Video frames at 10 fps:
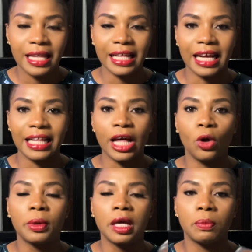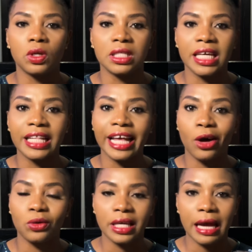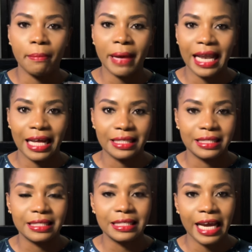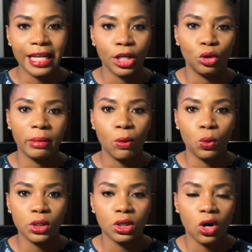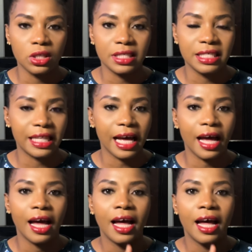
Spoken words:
that can help keep your skin healthy and balanced, then you might want to consider